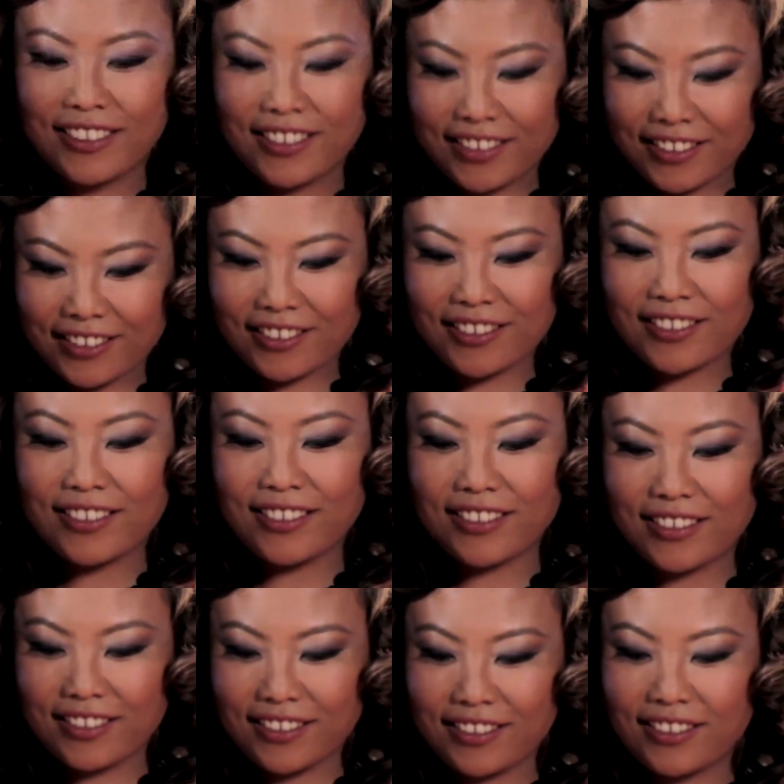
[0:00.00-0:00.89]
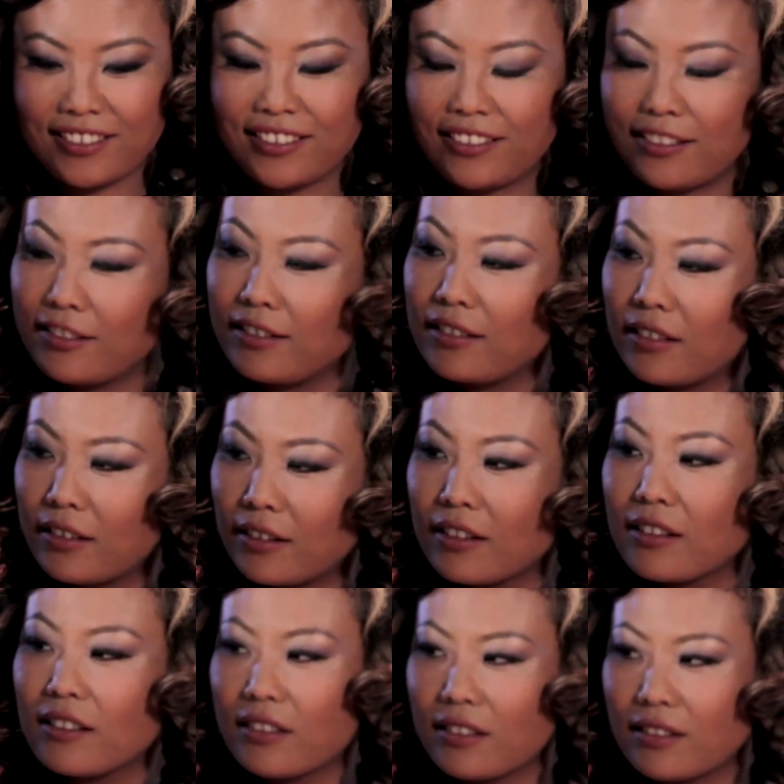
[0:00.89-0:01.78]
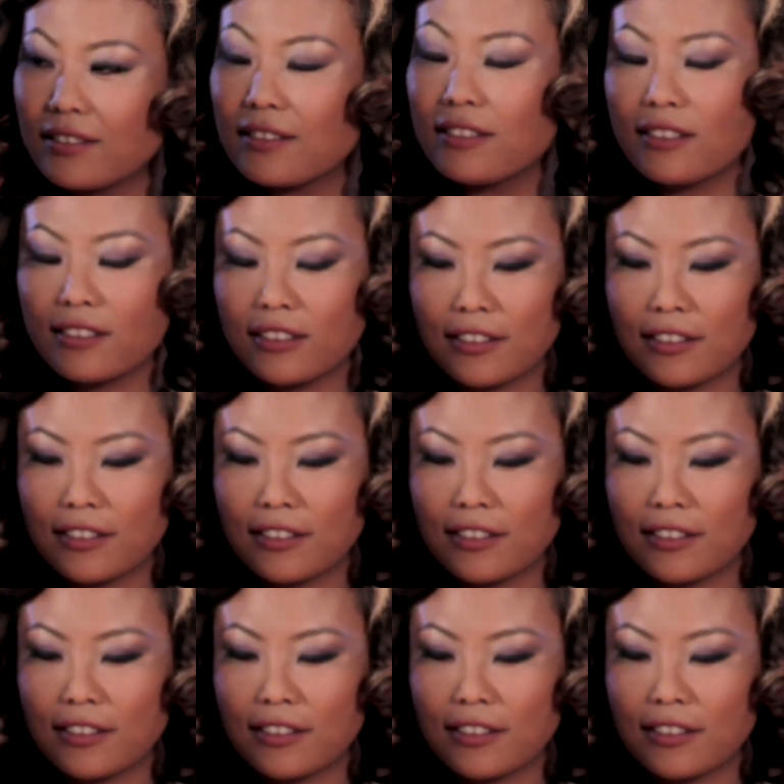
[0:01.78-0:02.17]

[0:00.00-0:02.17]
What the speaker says: Jangala, which is Sanskrit for